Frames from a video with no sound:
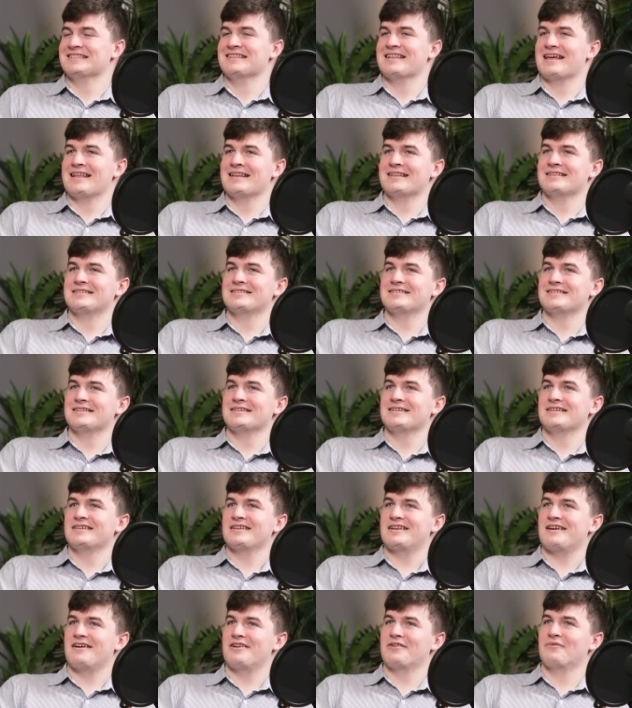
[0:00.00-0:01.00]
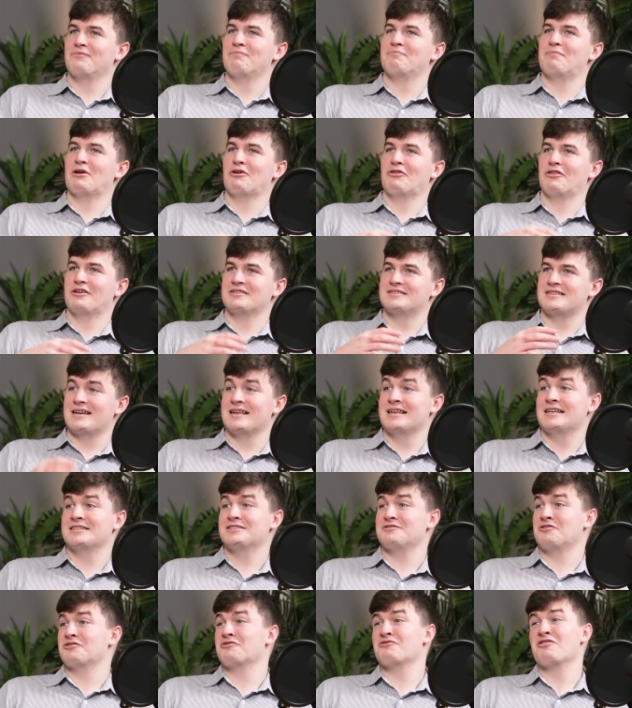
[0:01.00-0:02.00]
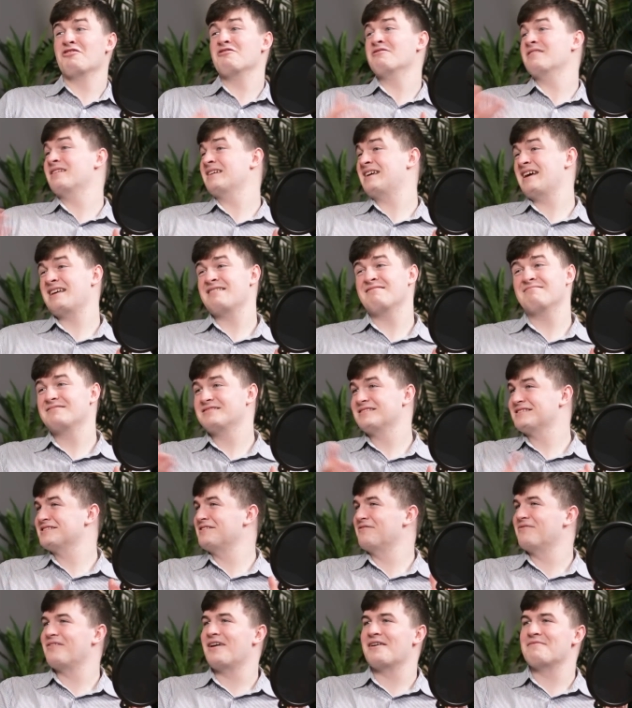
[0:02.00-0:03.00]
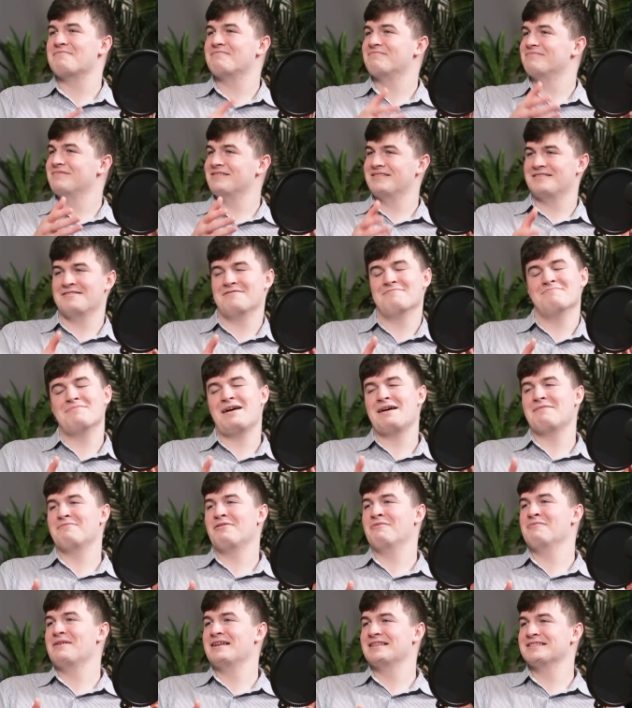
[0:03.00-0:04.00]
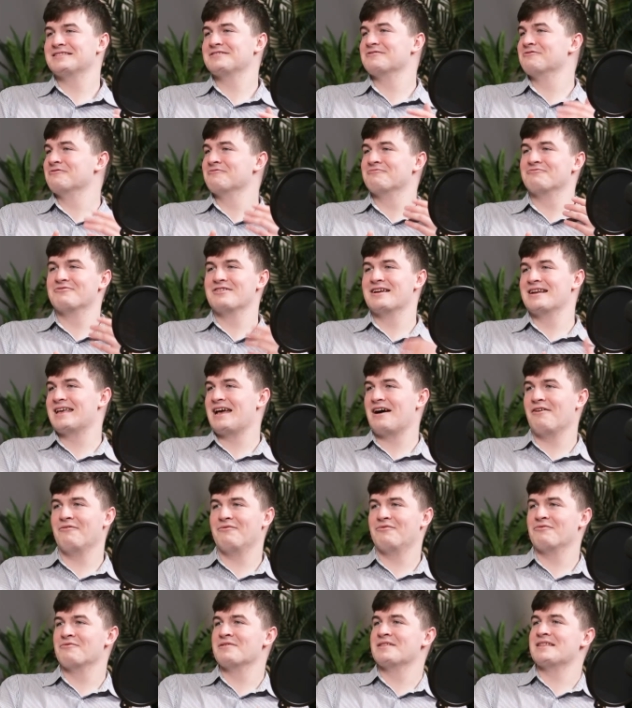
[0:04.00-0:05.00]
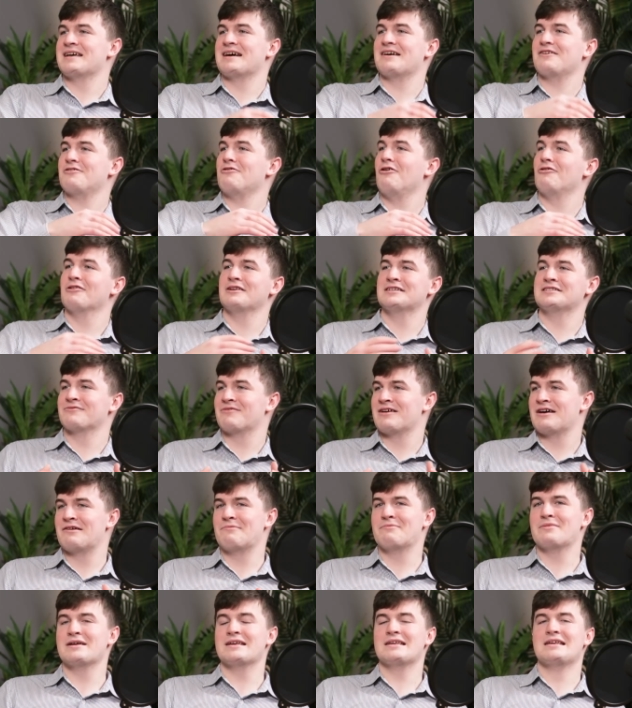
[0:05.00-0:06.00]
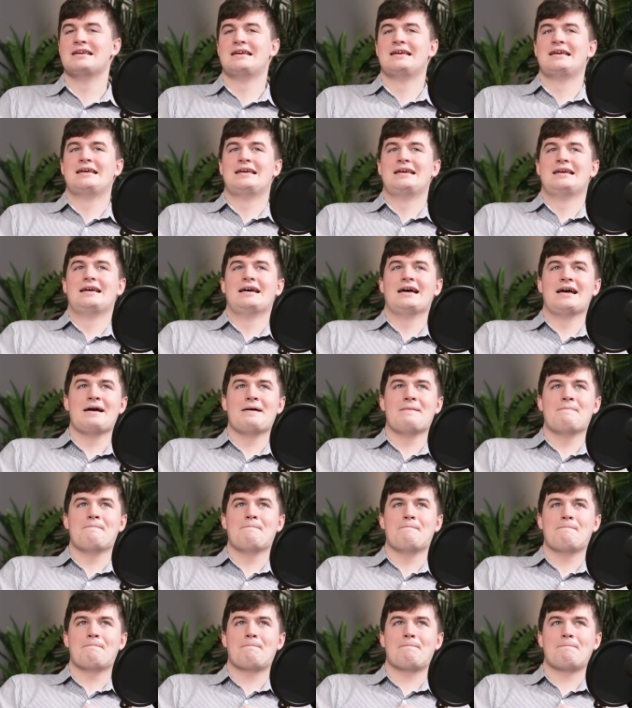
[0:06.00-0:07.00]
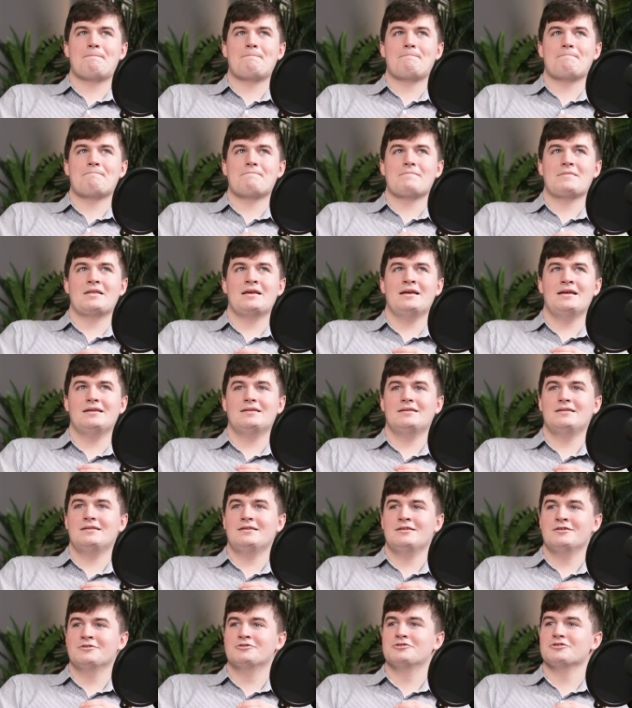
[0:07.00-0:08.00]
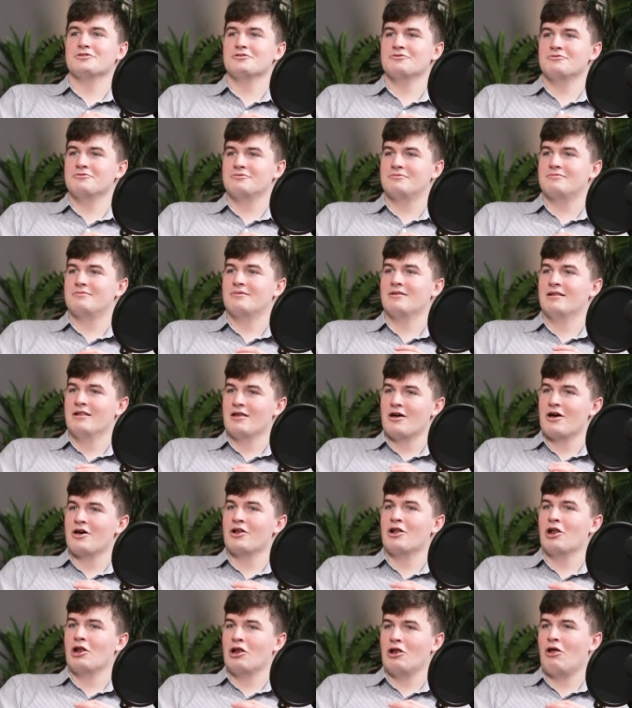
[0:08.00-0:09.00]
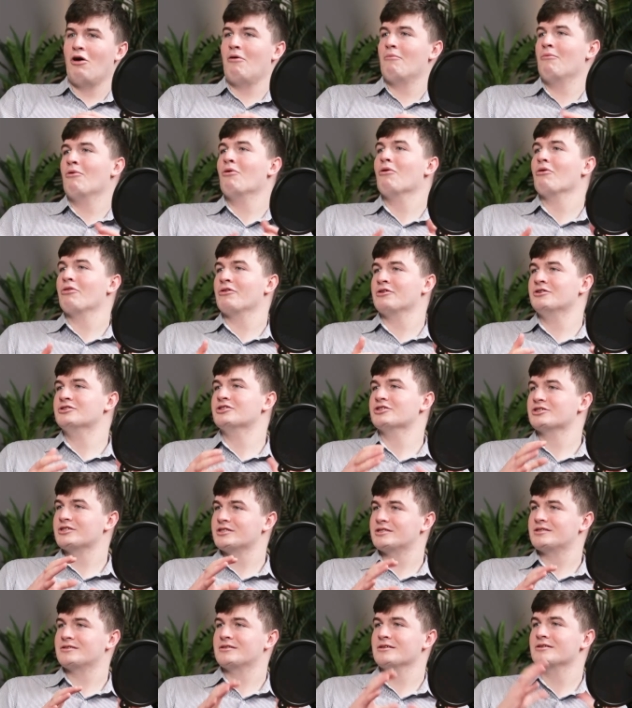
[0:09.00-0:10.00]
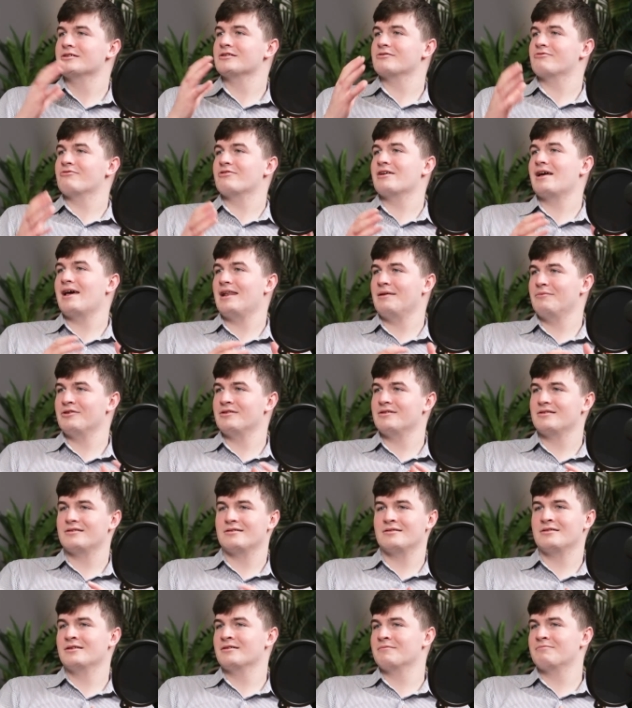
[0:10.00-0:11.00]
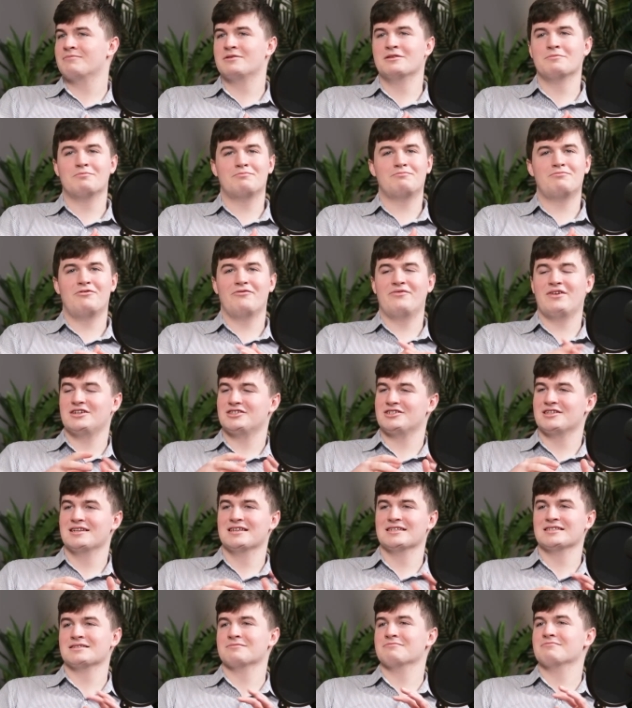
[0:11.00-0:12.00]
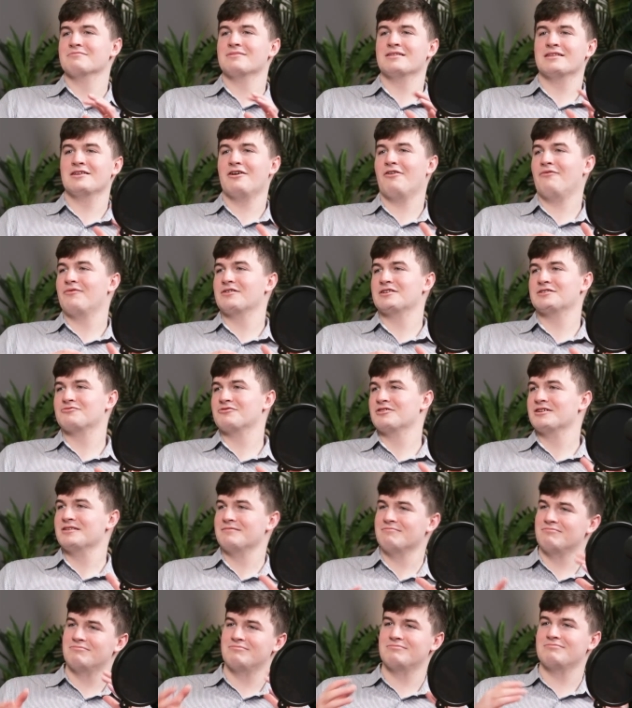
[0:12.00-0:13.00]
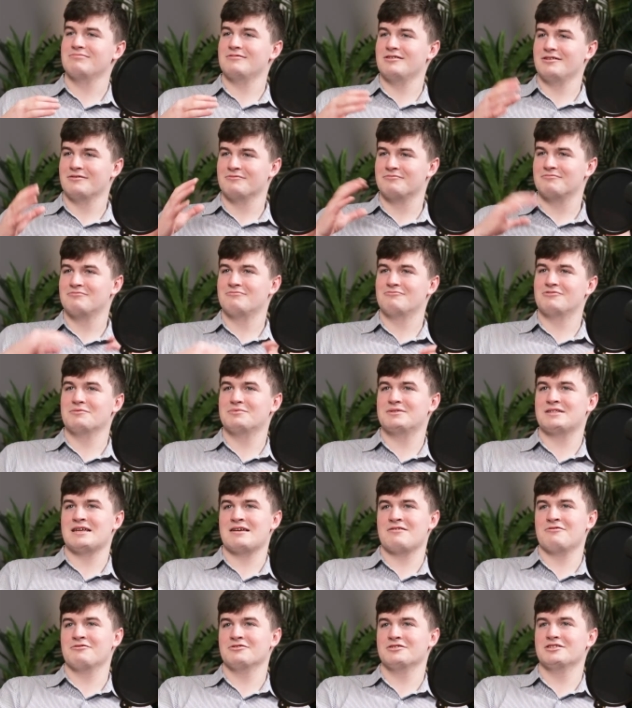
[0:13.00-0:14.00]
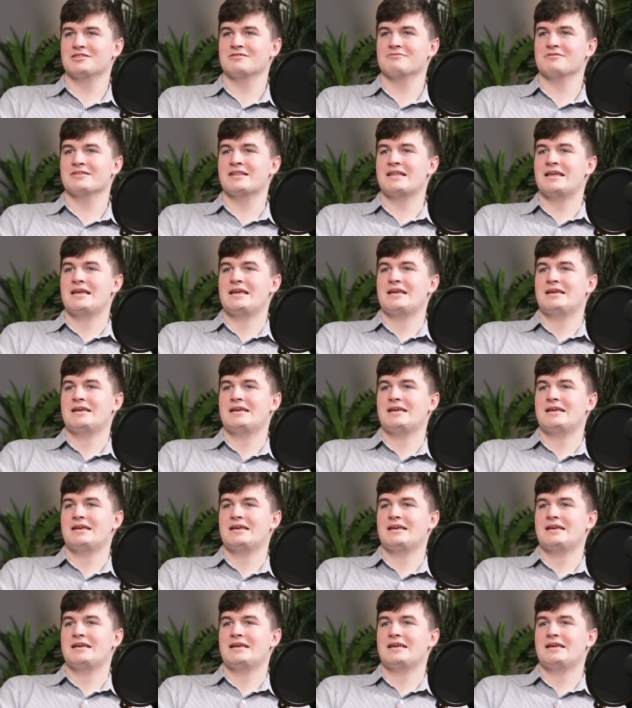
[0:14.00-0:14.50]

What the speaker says: And then to kind of build those techniques on your own, again, stuff like Matt, my mentor, really helpful with that, colleagues around me. You do learn a lot more than just the degree element. Yeah. The professionalism in the office really kind of drips down onto you.